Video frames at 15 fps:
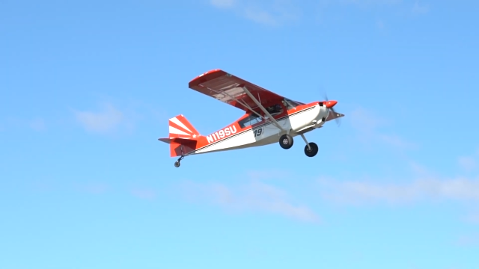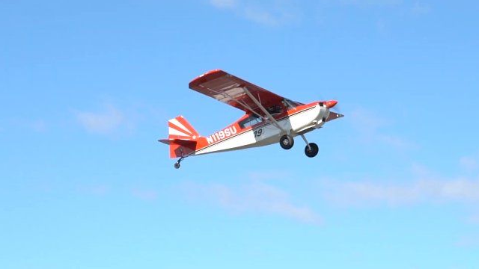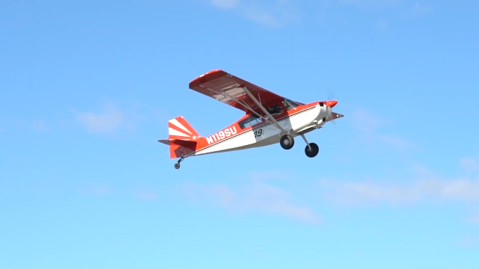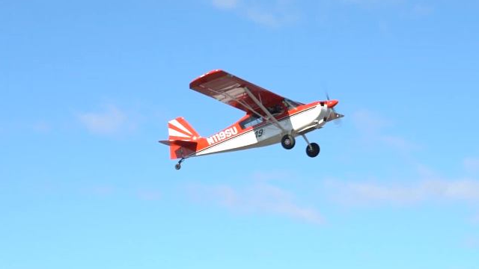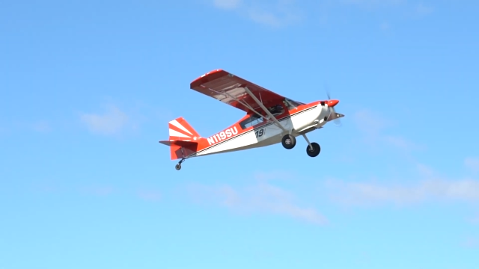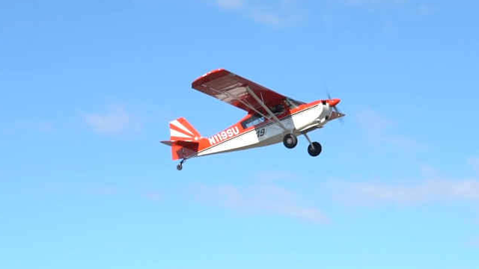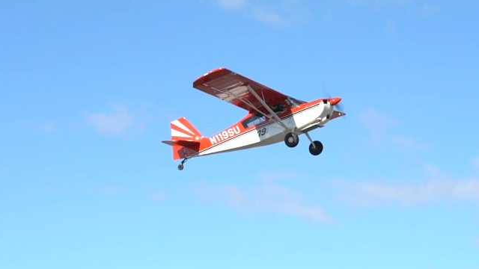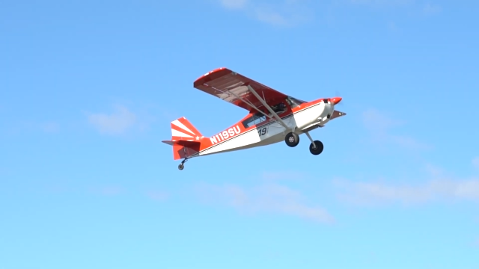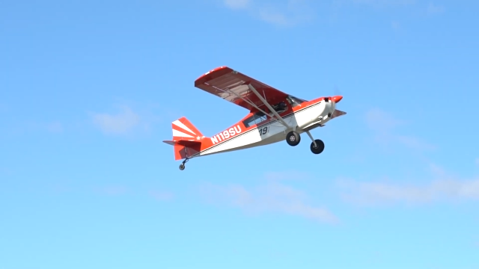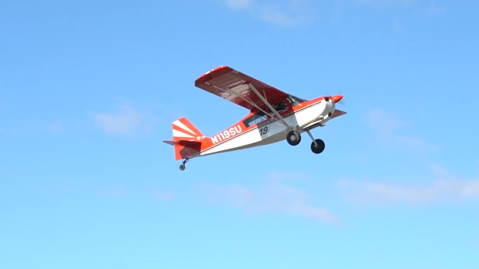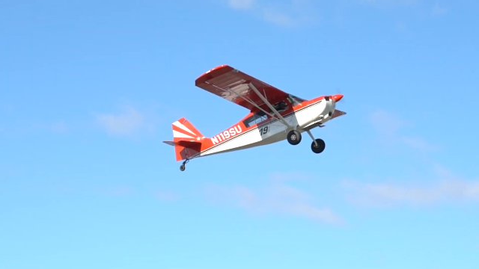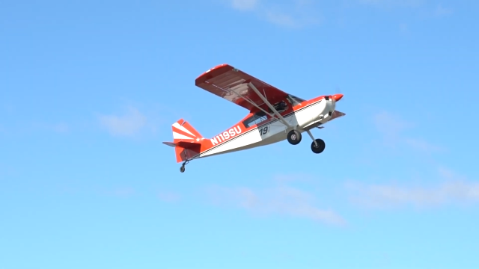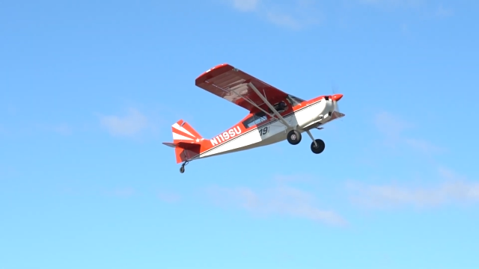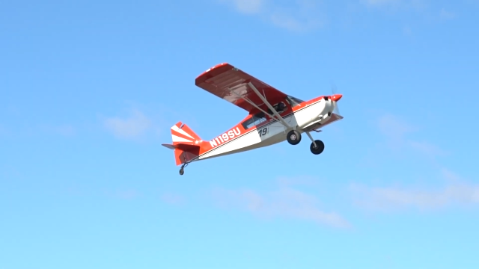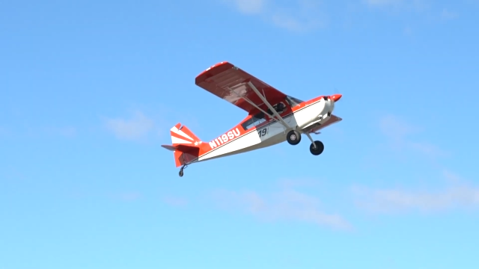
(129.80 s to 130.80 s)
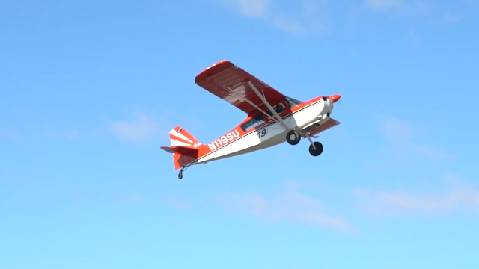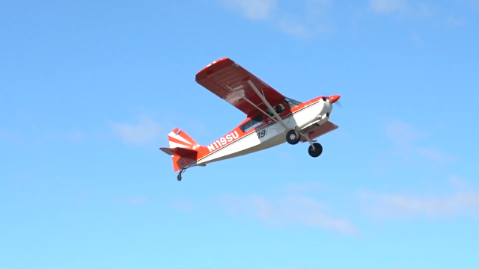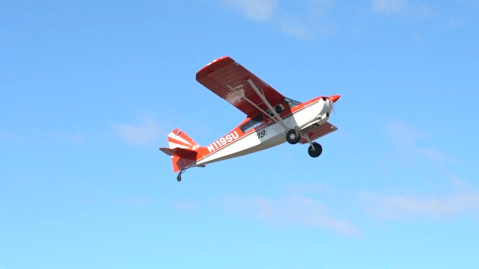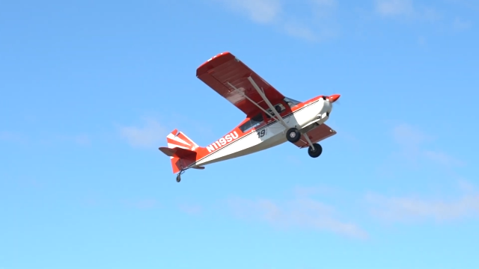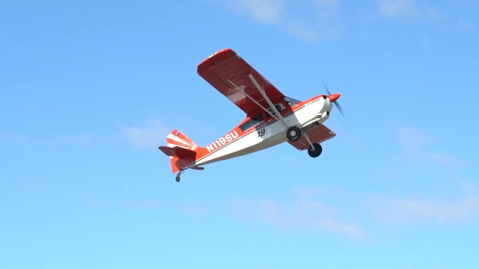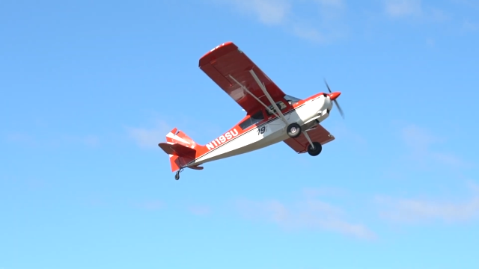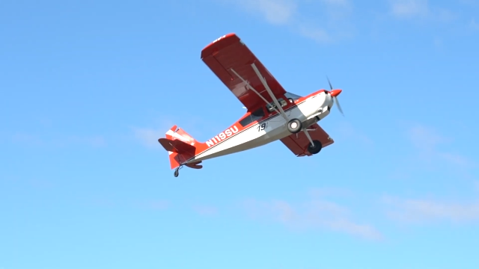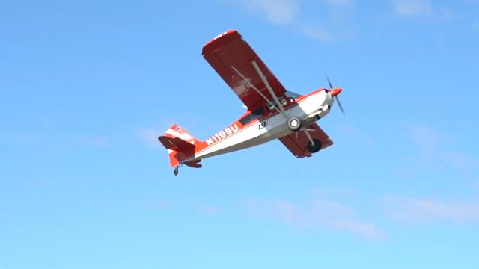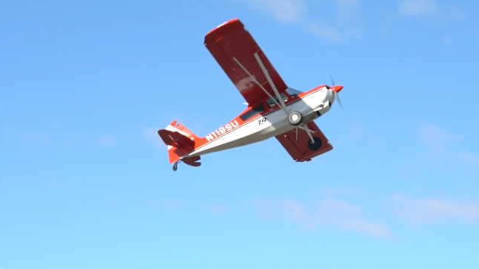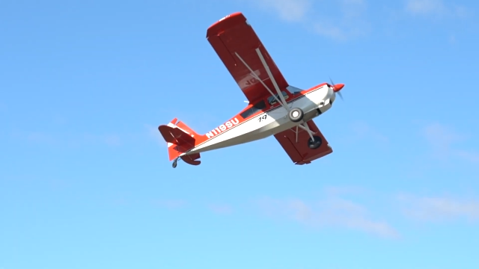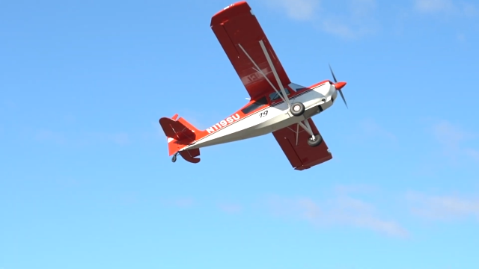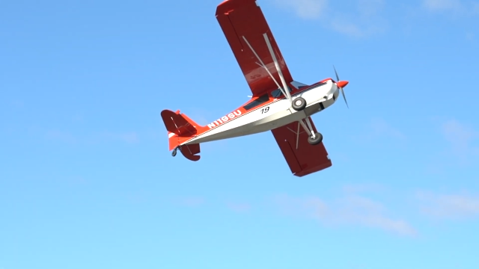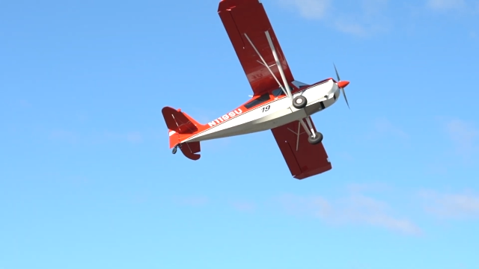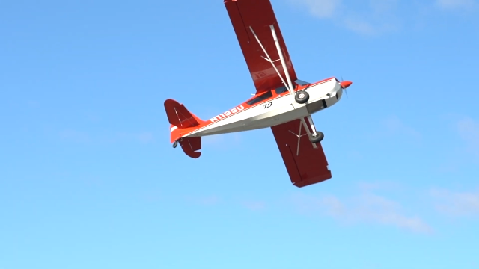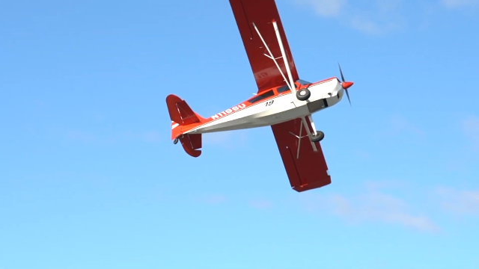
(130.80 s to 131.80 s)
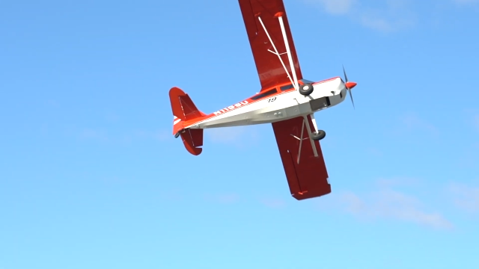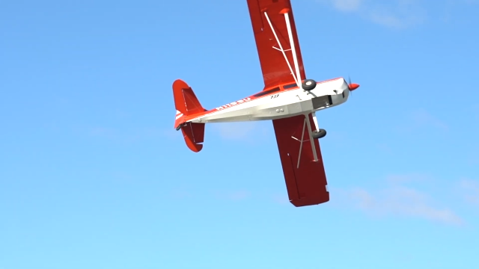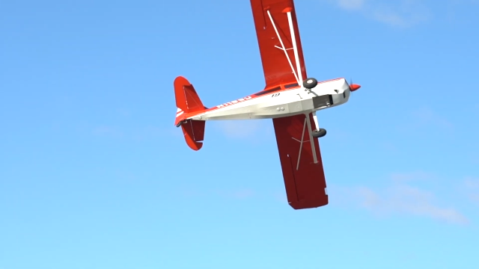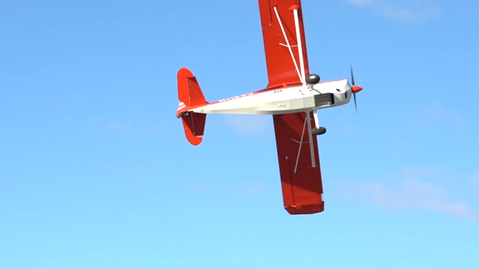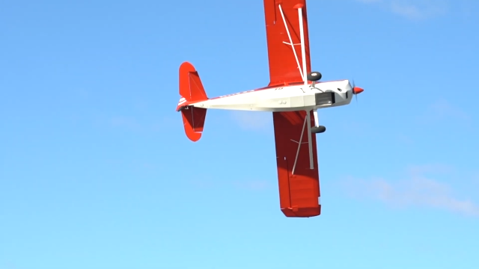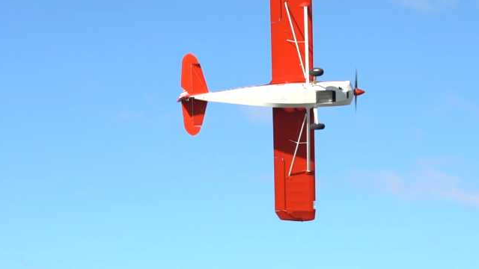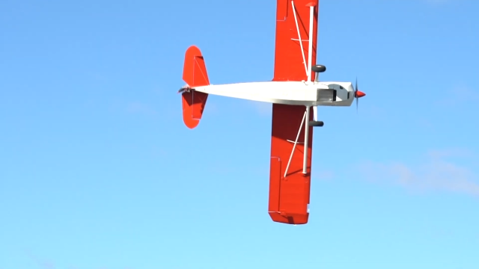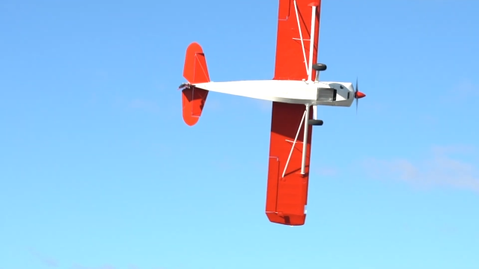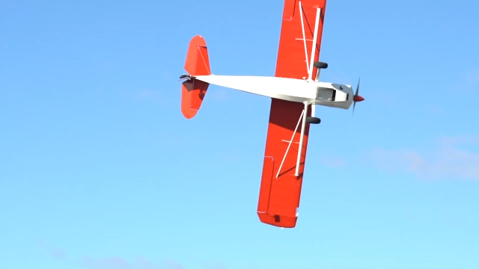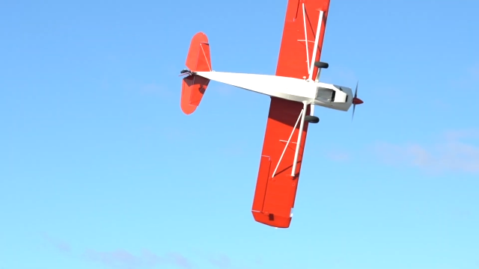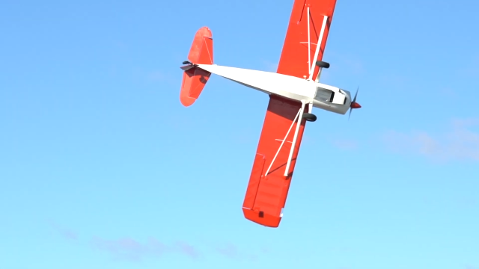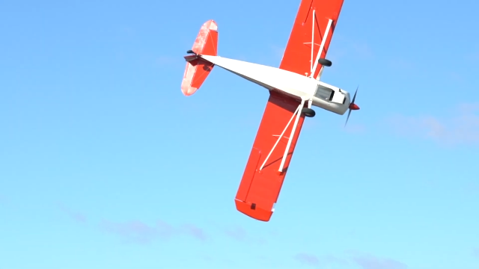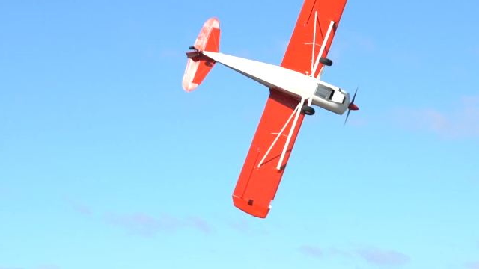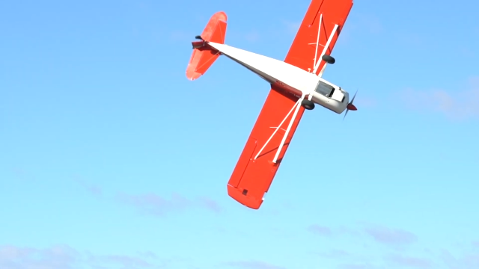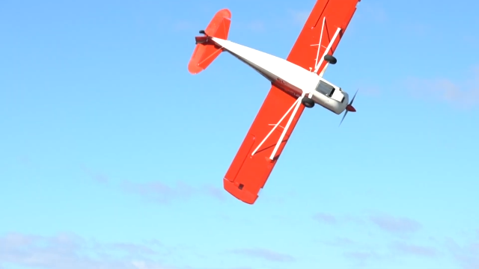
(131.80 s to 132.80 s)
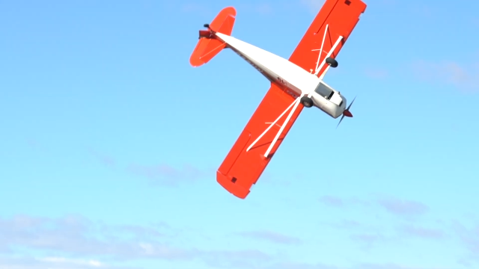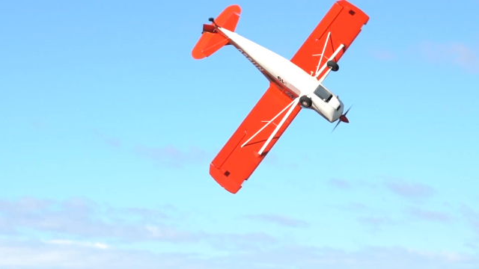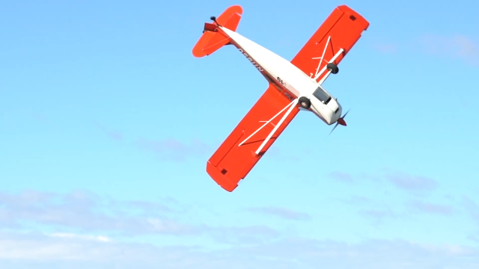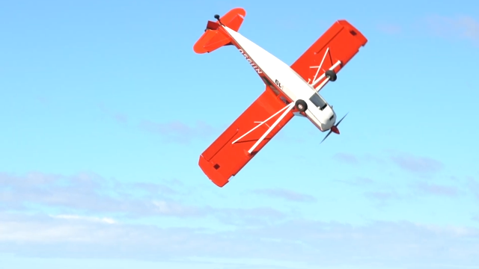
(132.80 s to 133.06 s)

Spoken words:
No face is visible, so there are no lips to read.